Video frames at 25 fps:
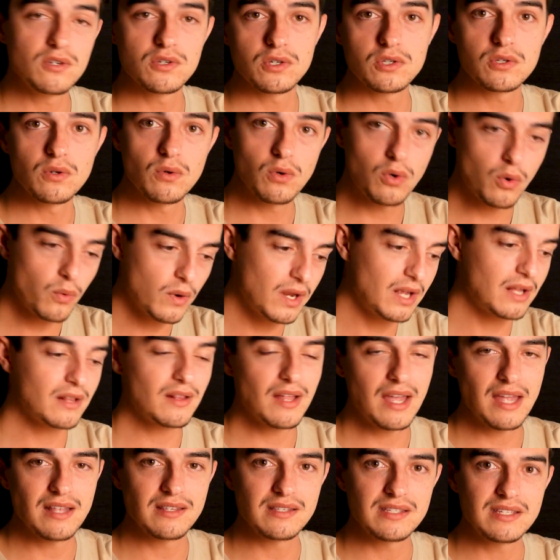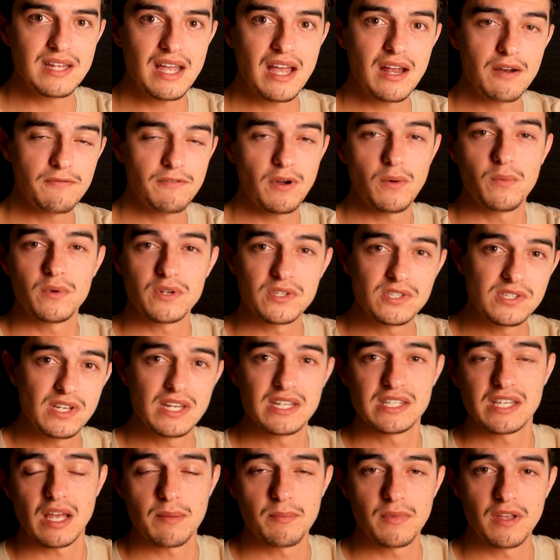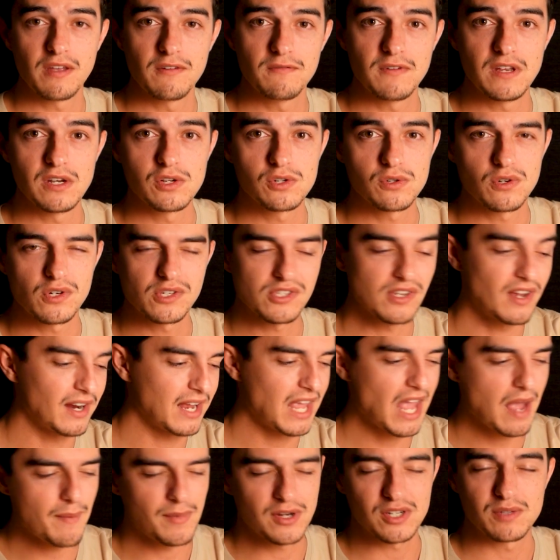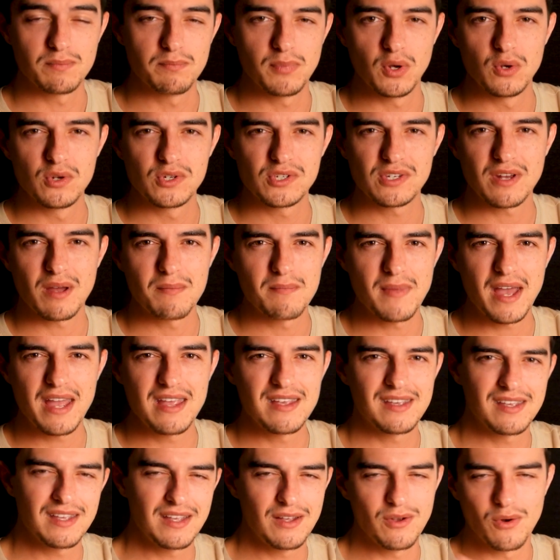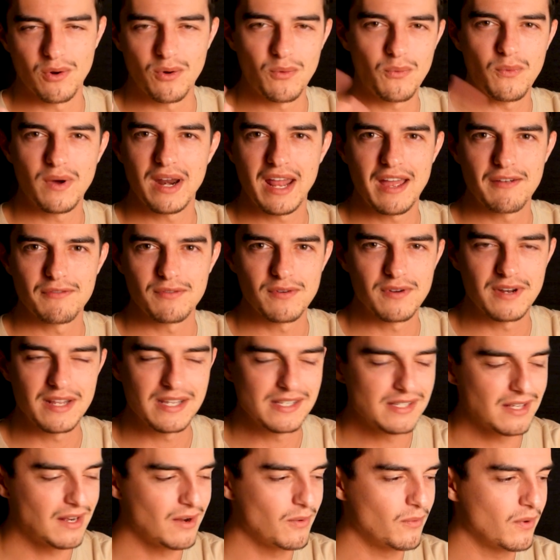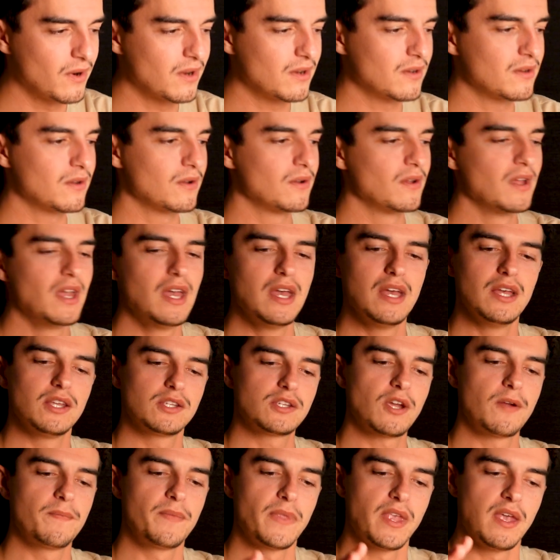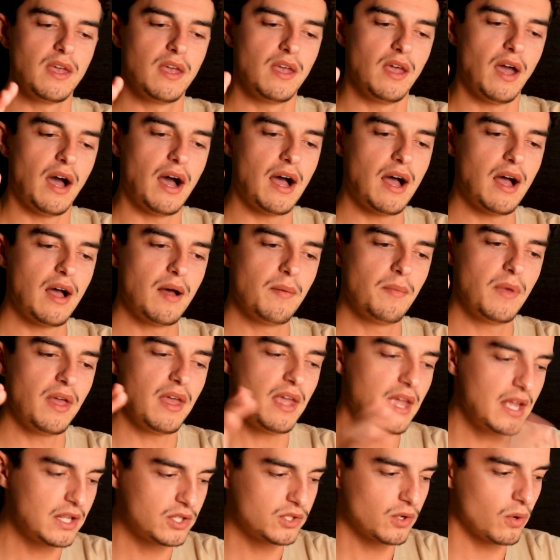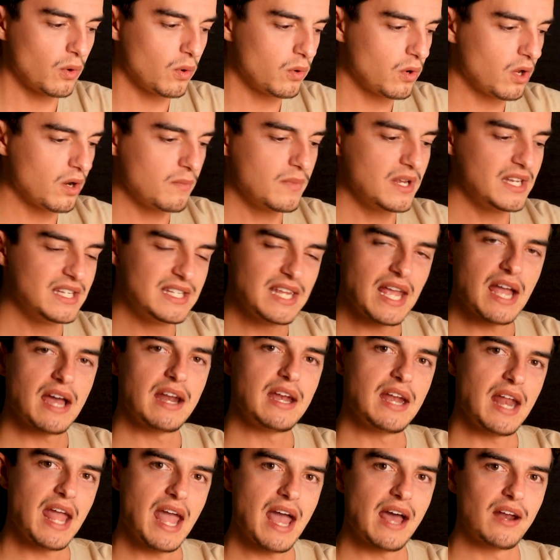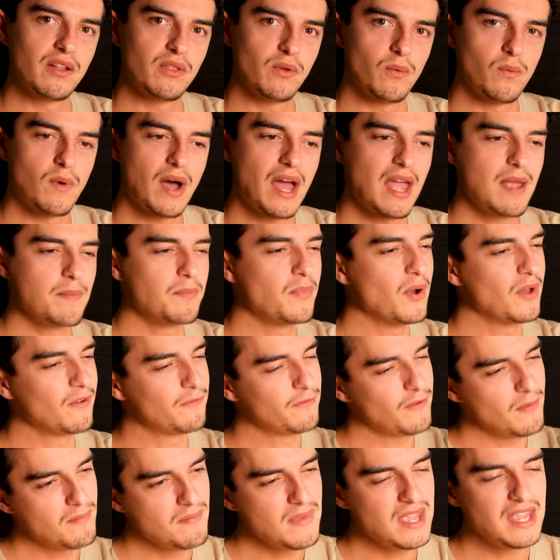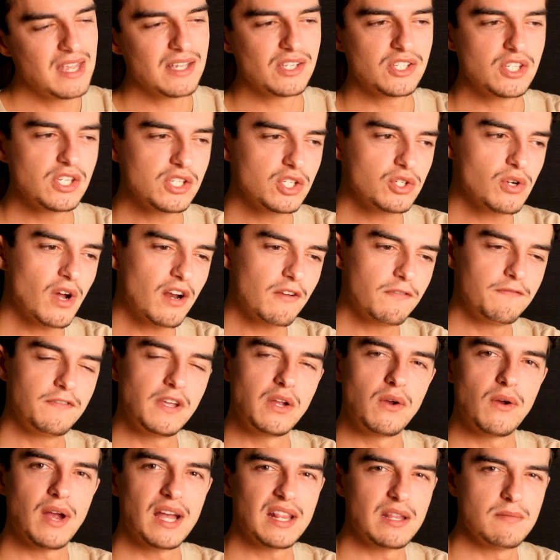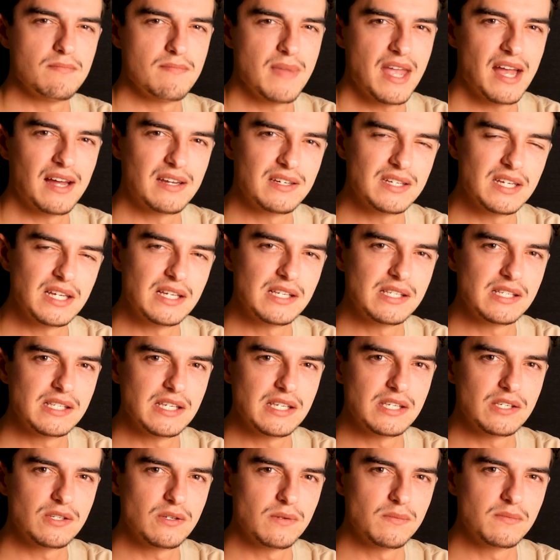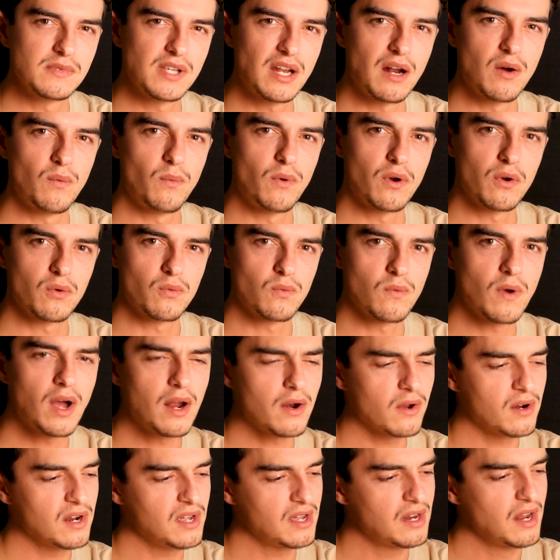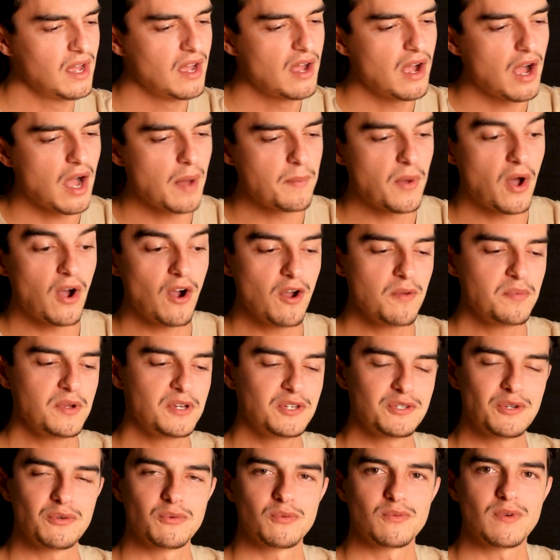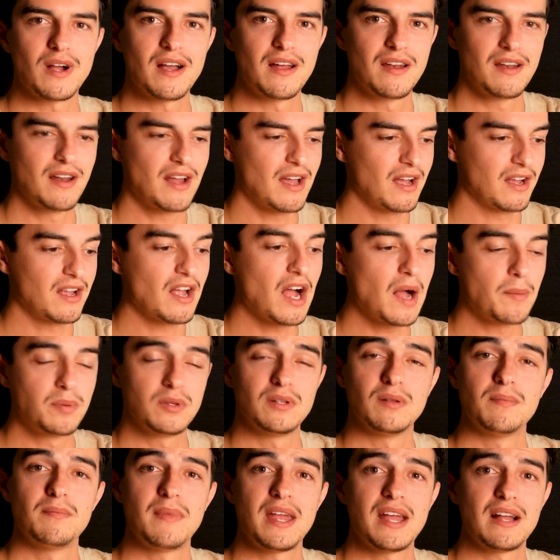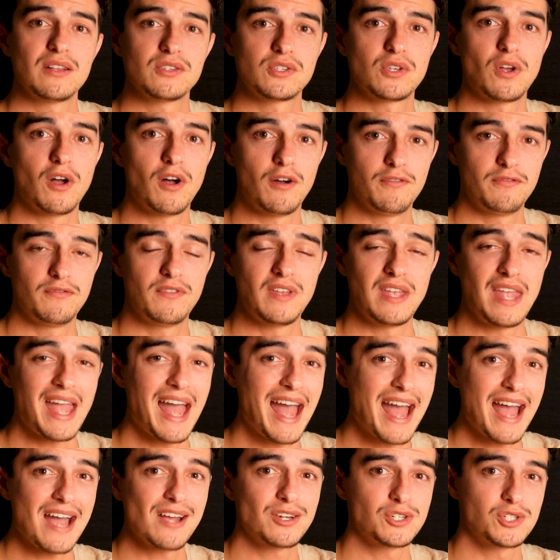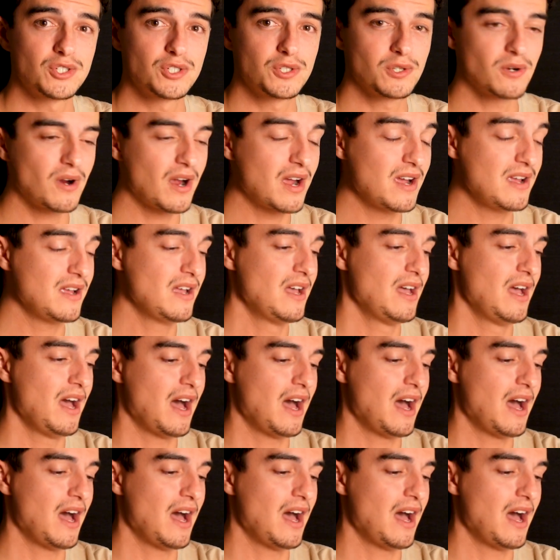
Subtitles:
just do a quick glance down if I want to see something of interest, like how much boost I'm making or whatever it is that I want to do. So it's all going to be down and out of the way, but for me, it's just trying to figure out the mounting systems that I want to run on it. I'm hoping to run a couple of mounts off the ashtray.